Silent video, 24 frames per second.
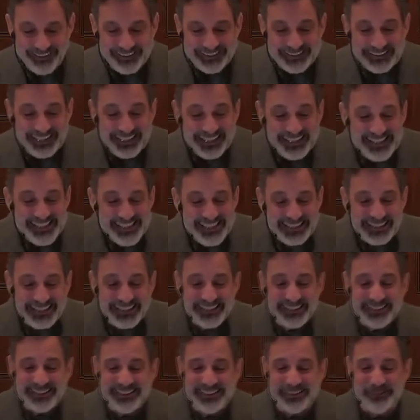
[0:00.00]
Let us
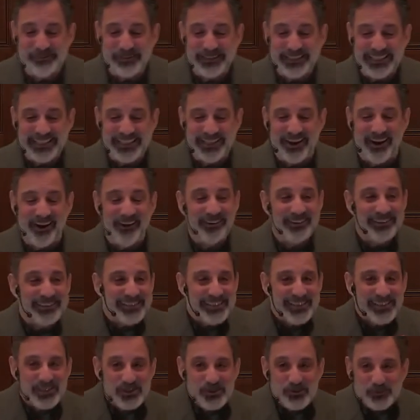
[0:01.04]
kill him and the
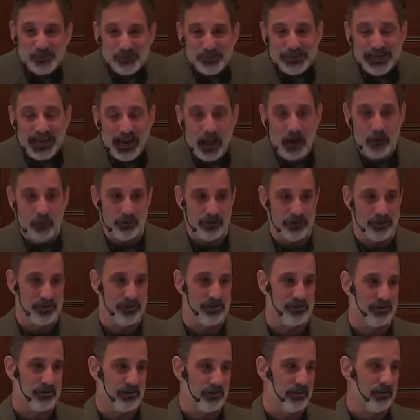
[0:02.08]
inheritance will be
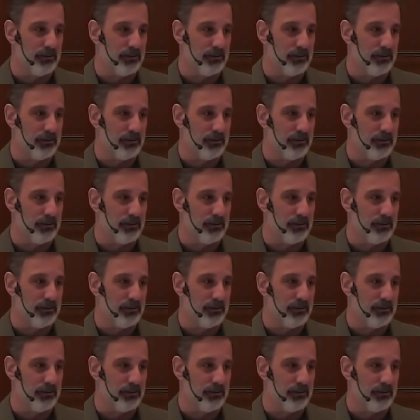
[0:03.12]
ours.